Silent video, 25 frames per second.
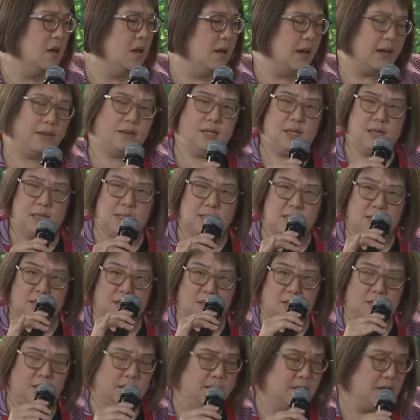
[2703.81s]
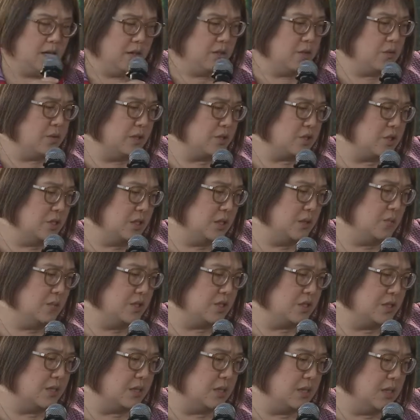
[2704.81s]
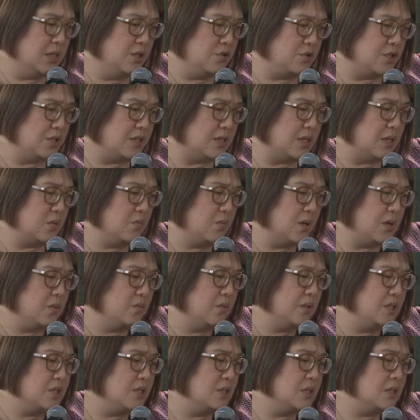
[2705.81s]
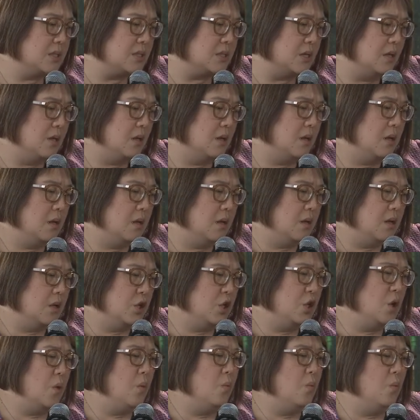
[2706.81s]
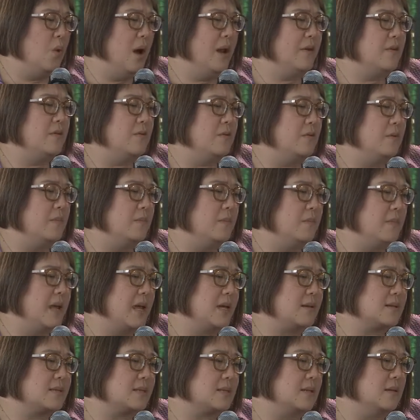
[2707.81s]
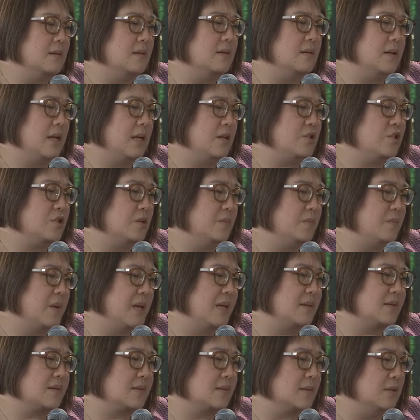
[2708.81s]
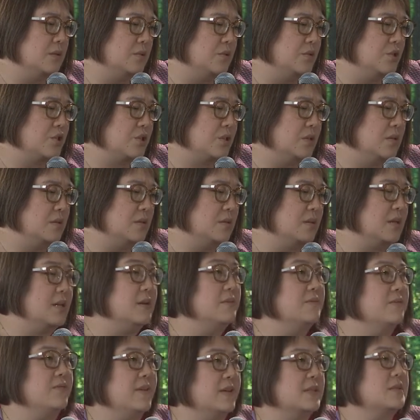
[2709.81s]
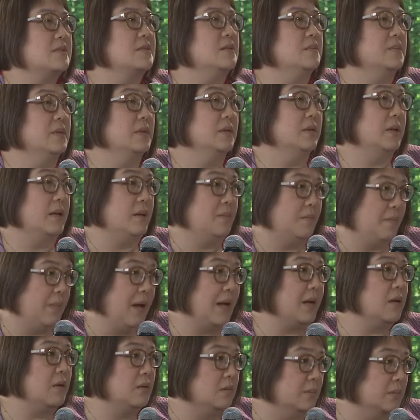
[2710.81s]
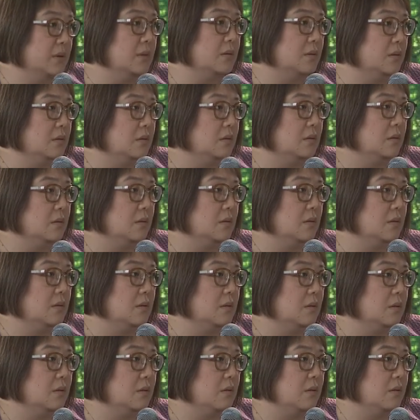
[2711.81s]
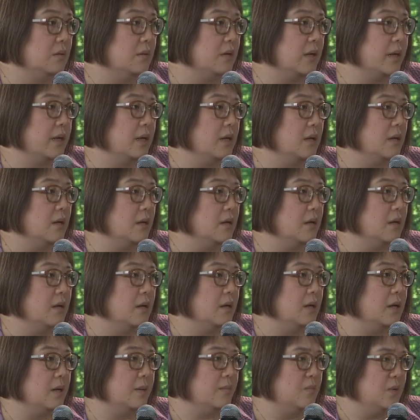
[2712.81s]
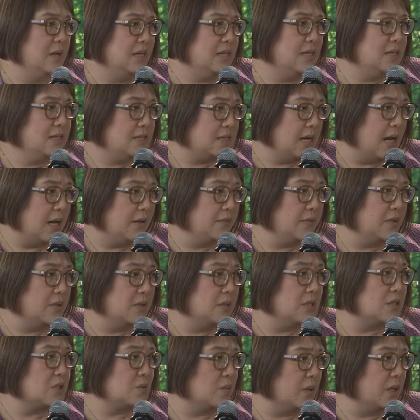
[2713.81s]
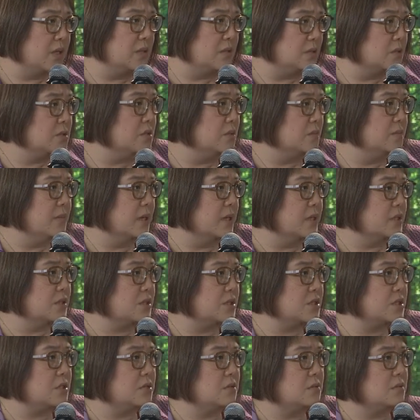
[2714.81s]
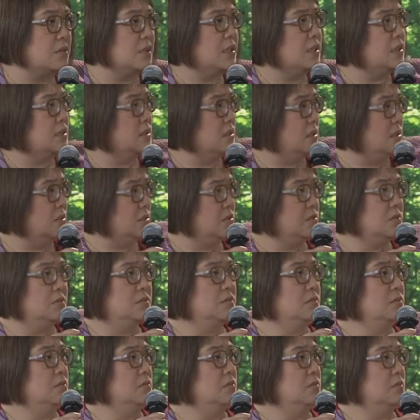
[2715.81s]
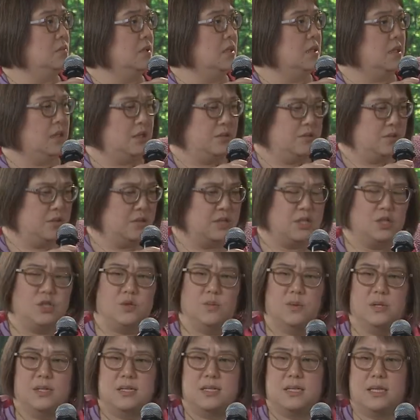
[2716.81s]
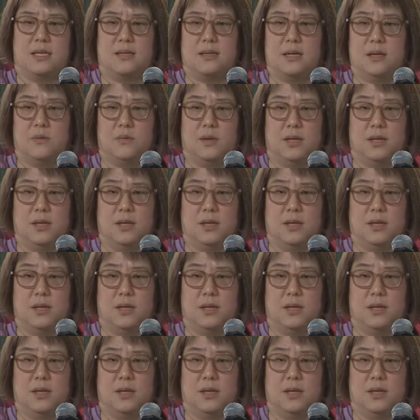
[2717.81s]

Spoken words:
I think there's another question here, which is an interesting one, which is, you know, what makes a nature-based solution investable and bankable, right? We didn't dive on this one too much, right? Did you, Alejandro, did you want to take that one?